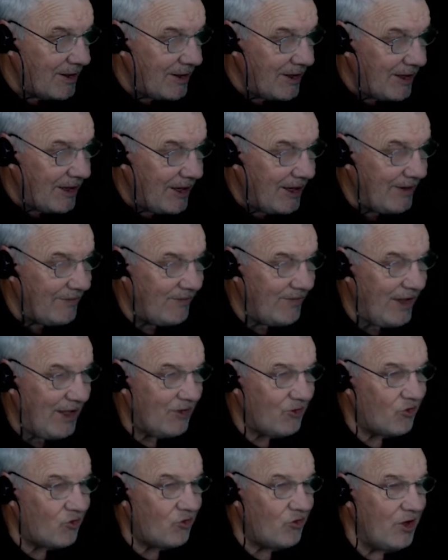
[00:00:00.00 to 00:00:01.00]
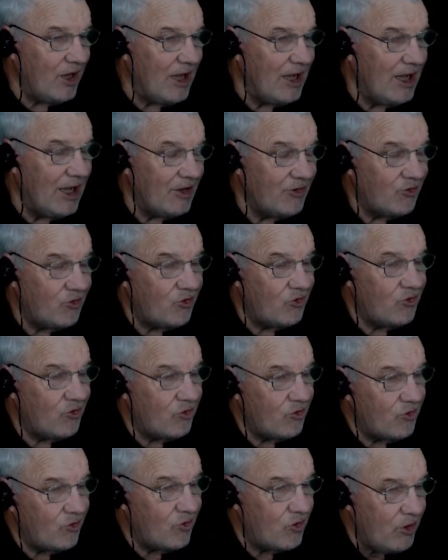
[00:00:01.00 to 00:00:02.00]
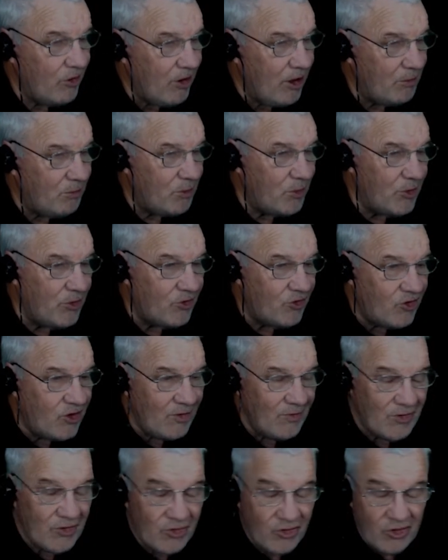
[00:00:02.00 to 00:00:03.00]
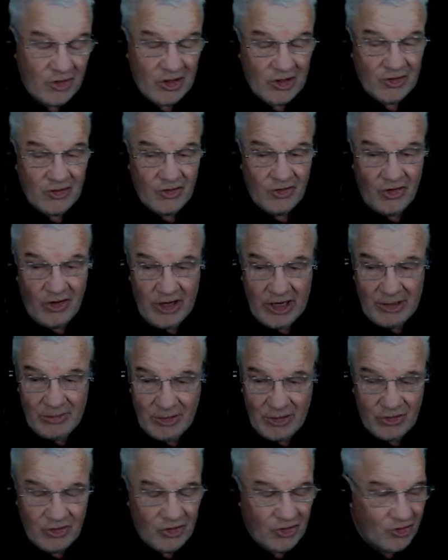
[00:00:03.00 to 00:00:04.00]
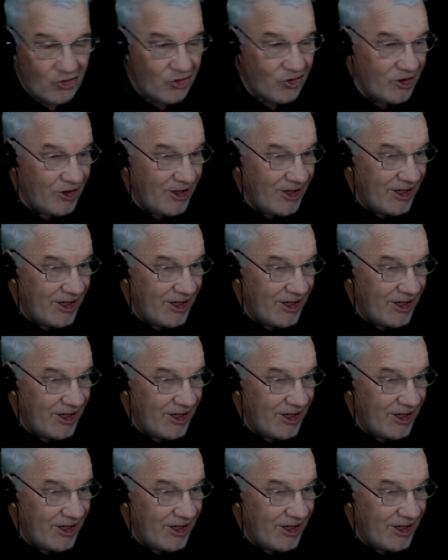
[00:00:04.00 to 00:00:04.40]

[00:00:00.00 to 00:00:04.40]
and that's 0.763, which is